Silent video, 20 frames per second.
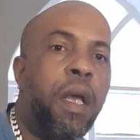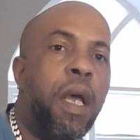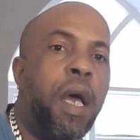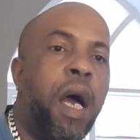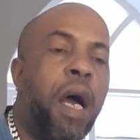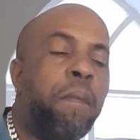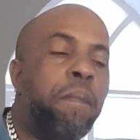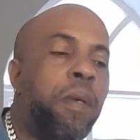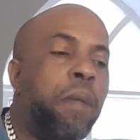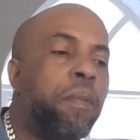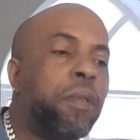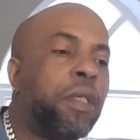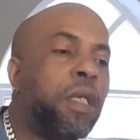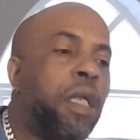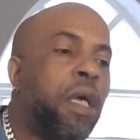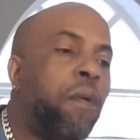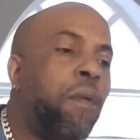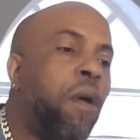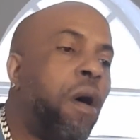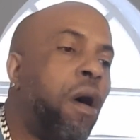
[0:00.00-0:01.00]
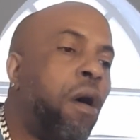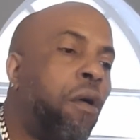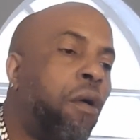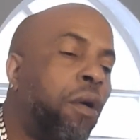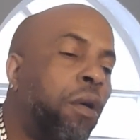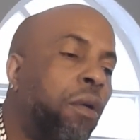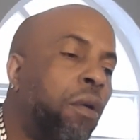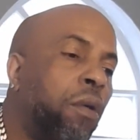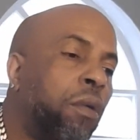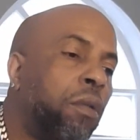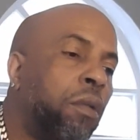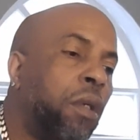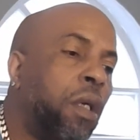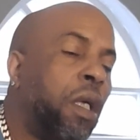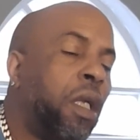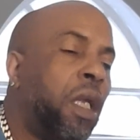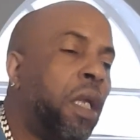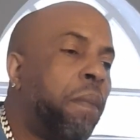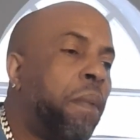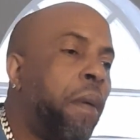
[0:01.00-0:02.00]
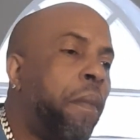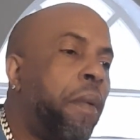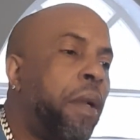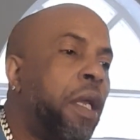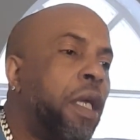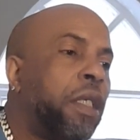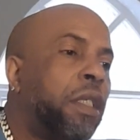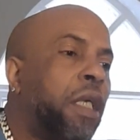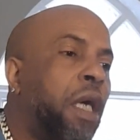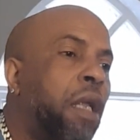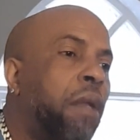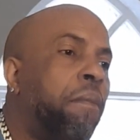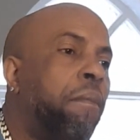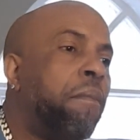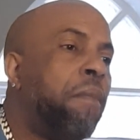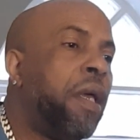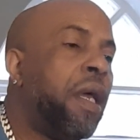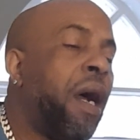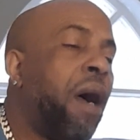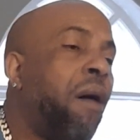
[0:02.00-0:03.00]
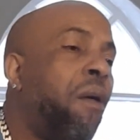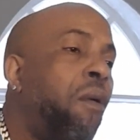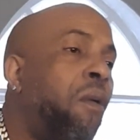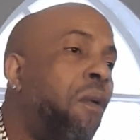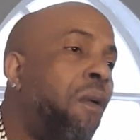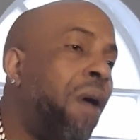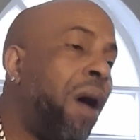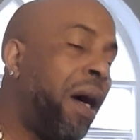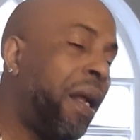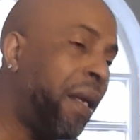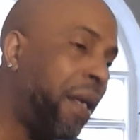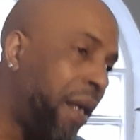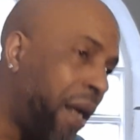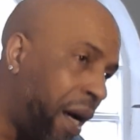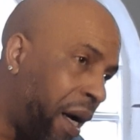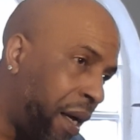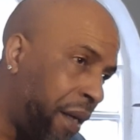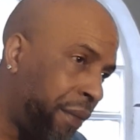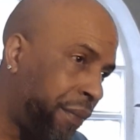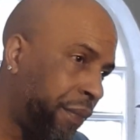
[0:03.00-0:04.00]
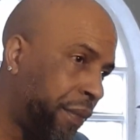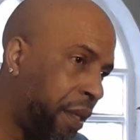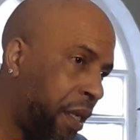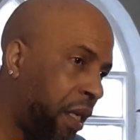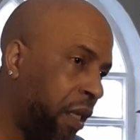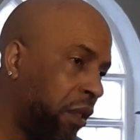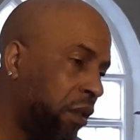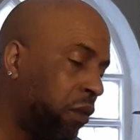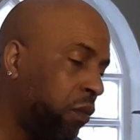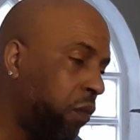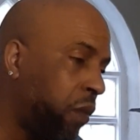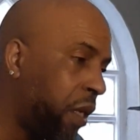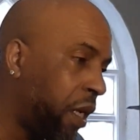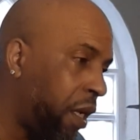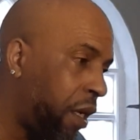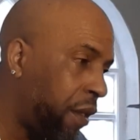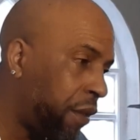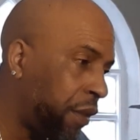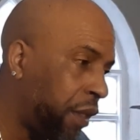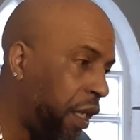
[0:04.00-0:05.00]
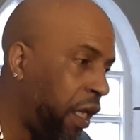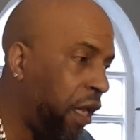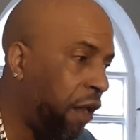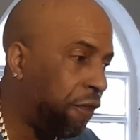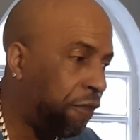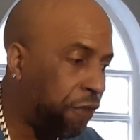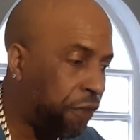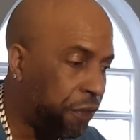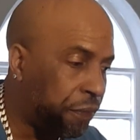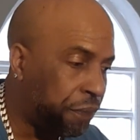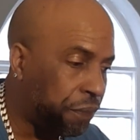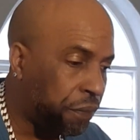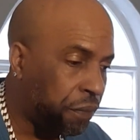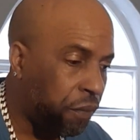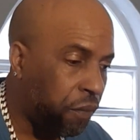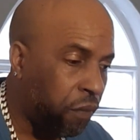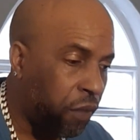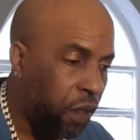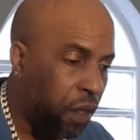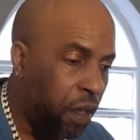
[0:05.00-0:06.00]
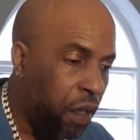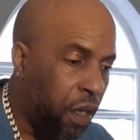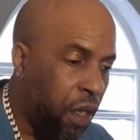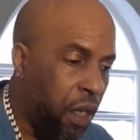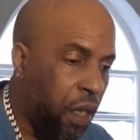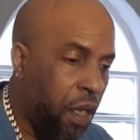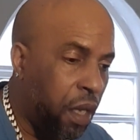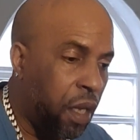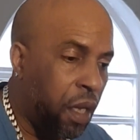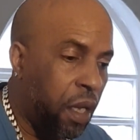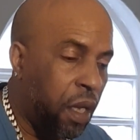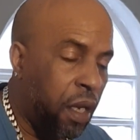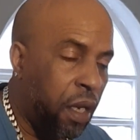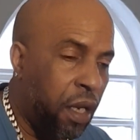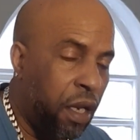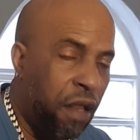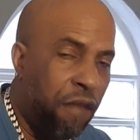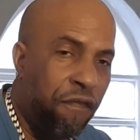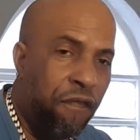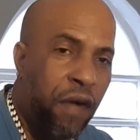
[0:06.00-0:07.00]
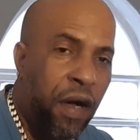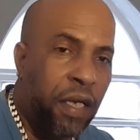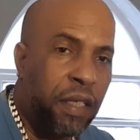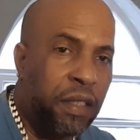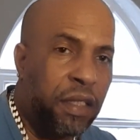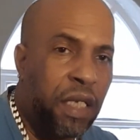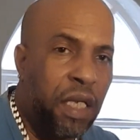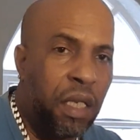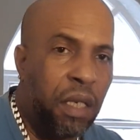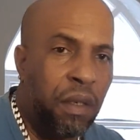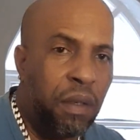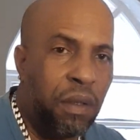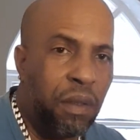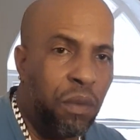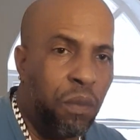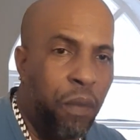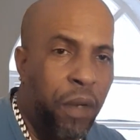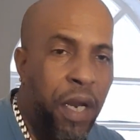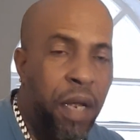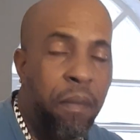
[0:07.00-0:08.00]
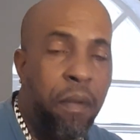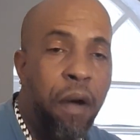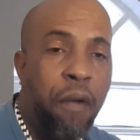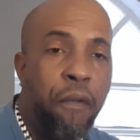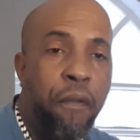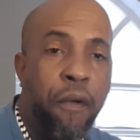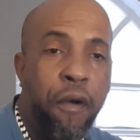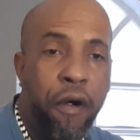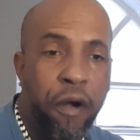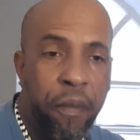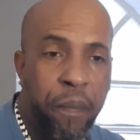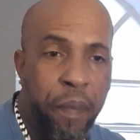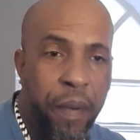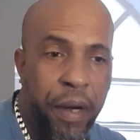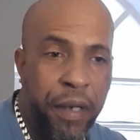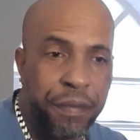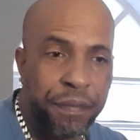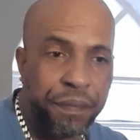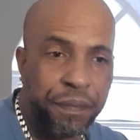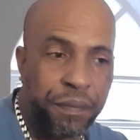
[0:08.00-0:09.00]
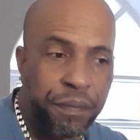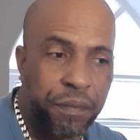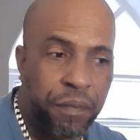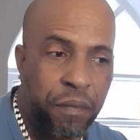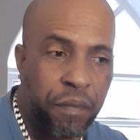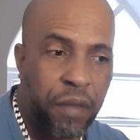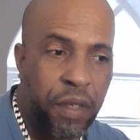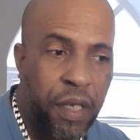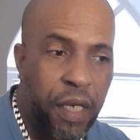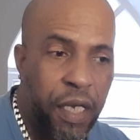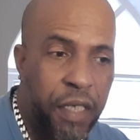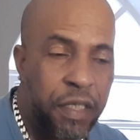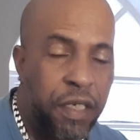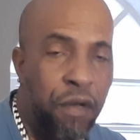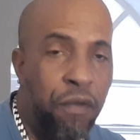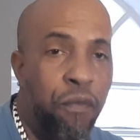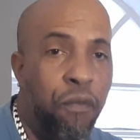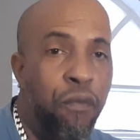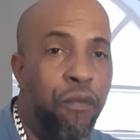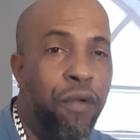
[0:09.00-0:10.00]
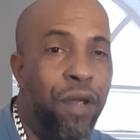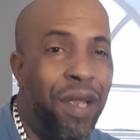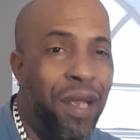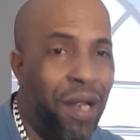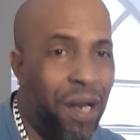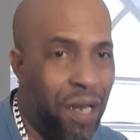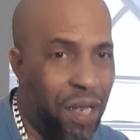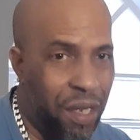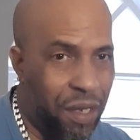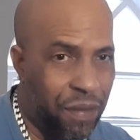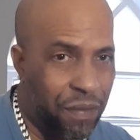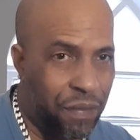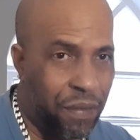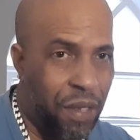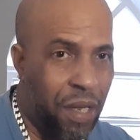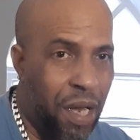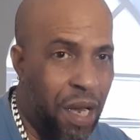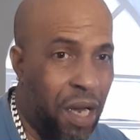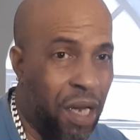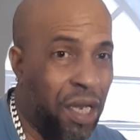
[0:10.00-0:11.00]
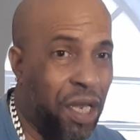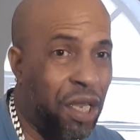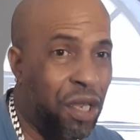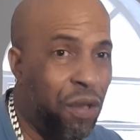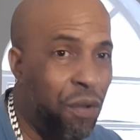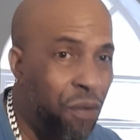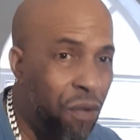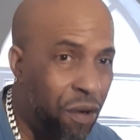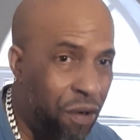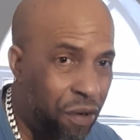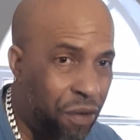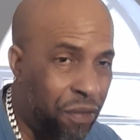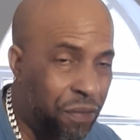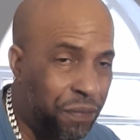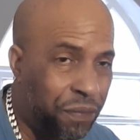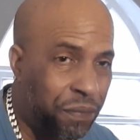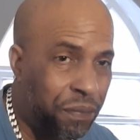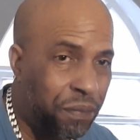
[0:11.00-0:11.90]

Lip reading: And people say they want to cut down the population. Me, I wonder as well if the vaccine, what they might work on, is it really a cure